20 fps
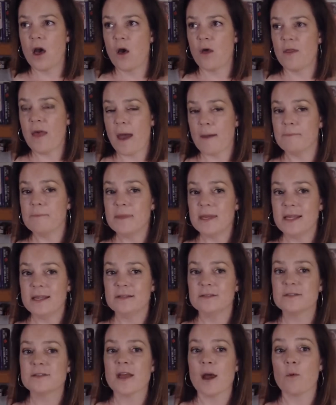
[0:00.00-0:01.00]
that
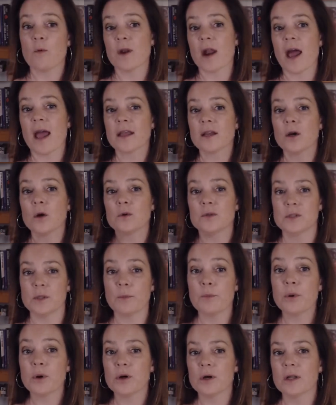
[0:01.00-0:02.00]
means that when I go to
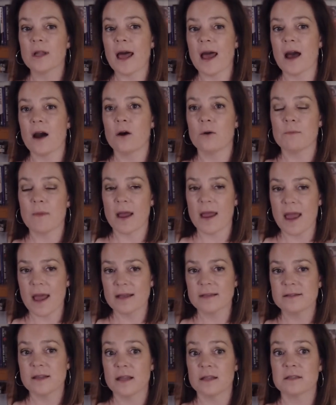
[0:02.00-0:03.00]
pull out my
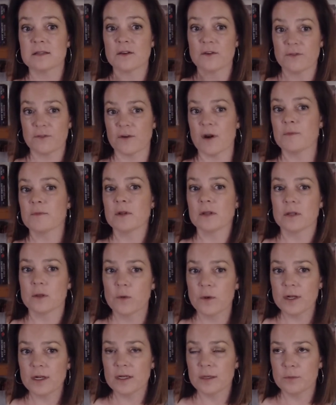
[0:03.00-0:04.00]
assets from the
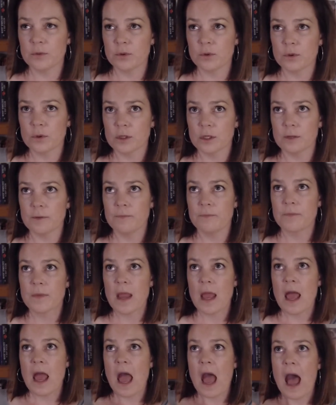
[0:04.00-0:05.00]
liquidity pool,
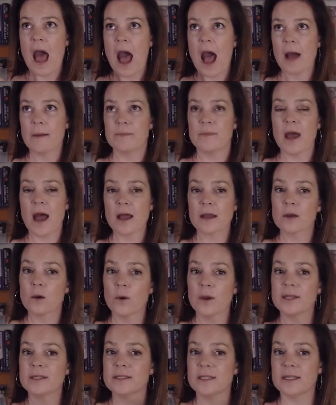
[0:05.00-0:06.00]
I'm not
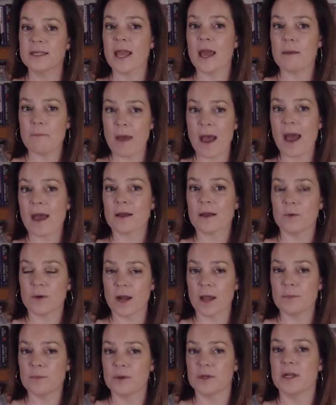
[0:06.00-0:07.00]
going to get back what
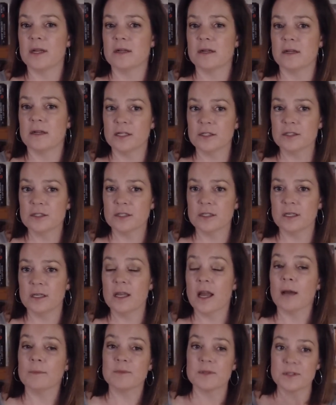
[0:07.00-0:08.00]
I put in
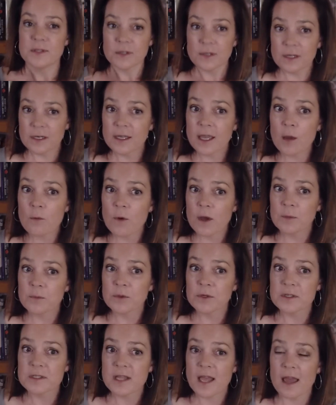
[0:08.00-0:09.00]
initially. I'm still going to get
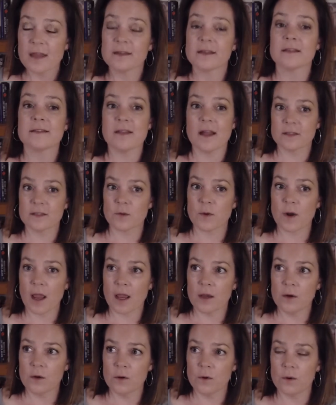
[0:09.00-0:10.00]
1% because that's what
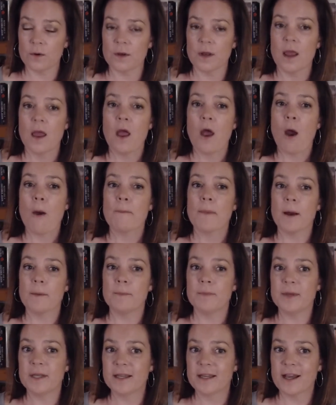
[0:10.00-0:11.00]
I own,
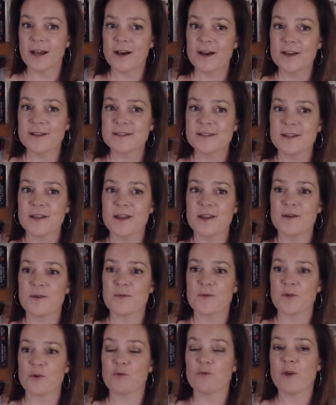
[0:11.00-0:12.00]
but because the
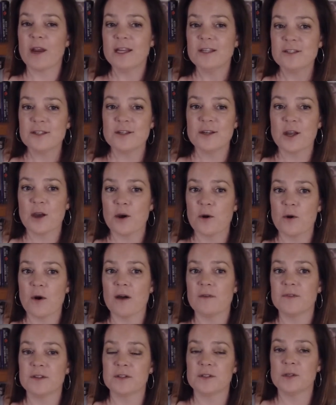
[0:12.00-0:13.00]
the ratio
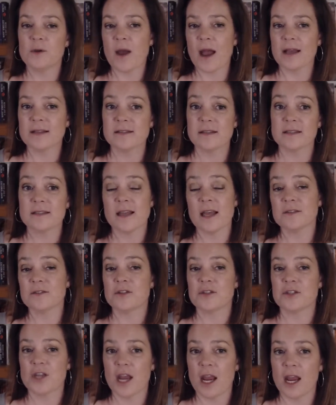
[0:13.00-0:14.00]
of the two assets
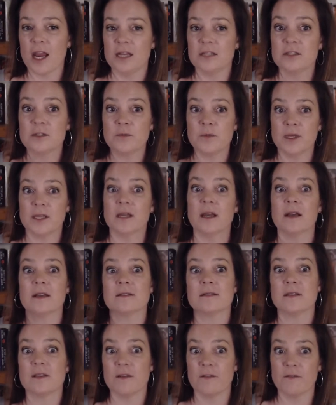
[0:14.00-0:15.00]
has changed
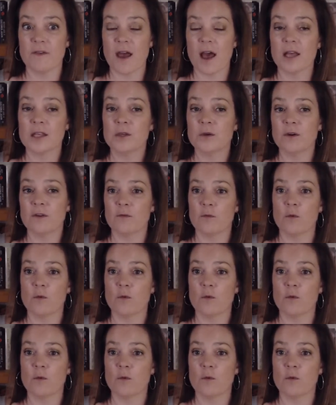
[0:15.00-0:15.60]
because the value of